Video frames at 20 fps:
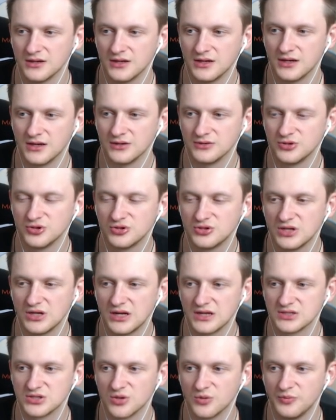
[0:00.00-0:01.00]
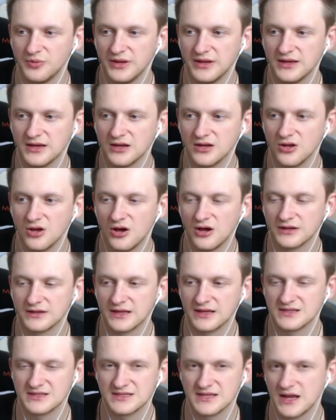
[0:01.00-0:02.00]
utilize your ping a lot
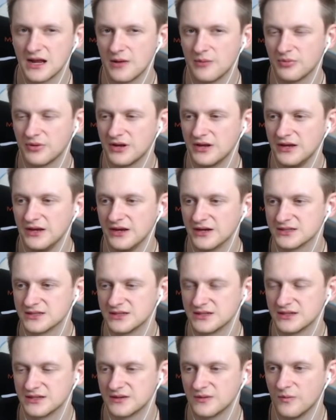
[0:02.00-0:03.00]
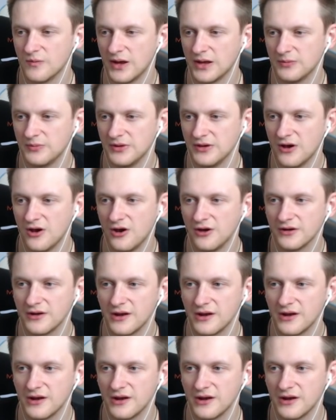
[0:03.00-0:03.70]
and set up clears, and it might be harder.